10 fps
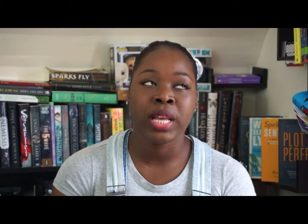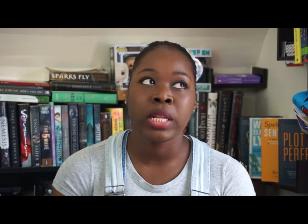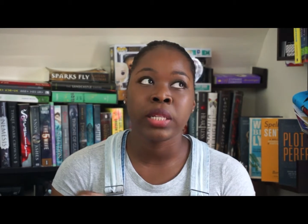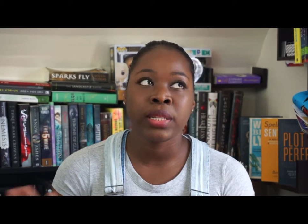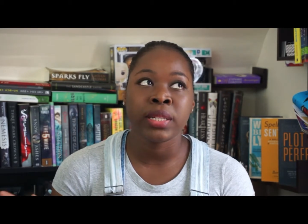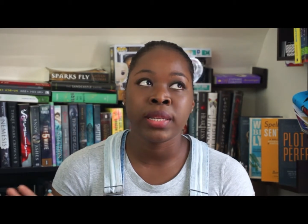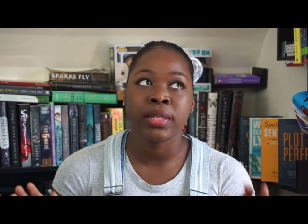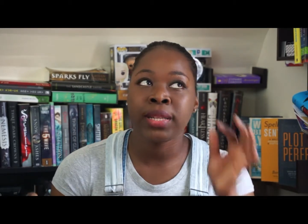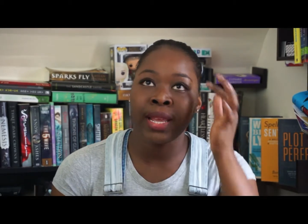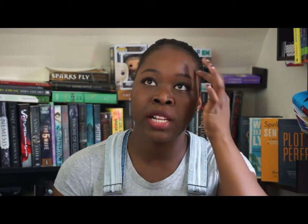like
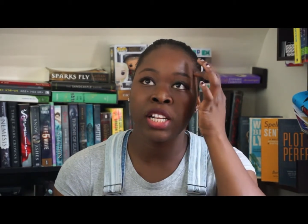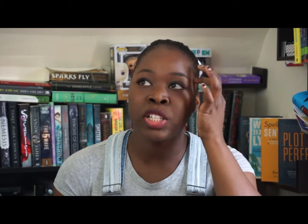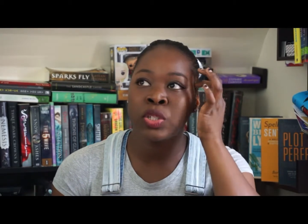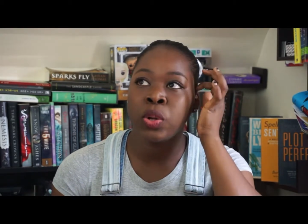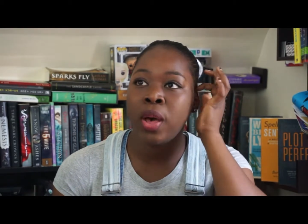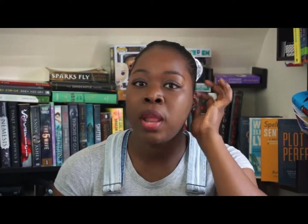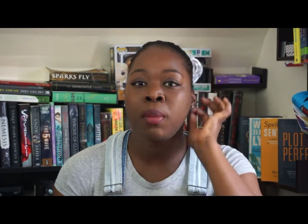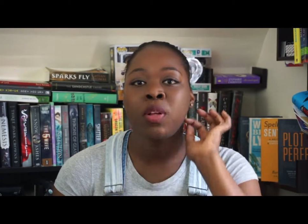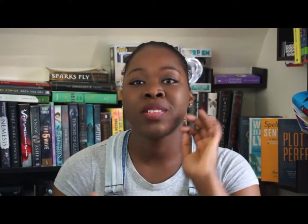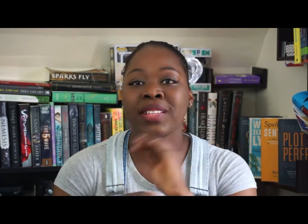little to no
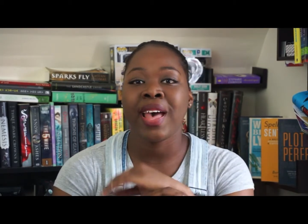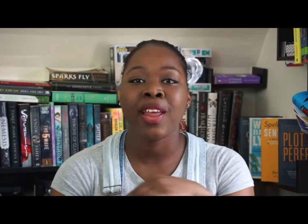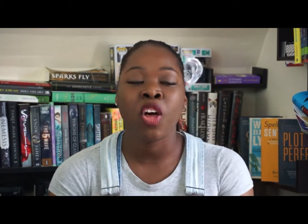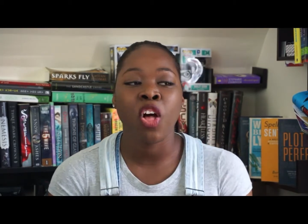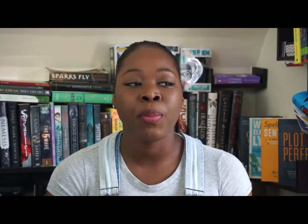animals at all,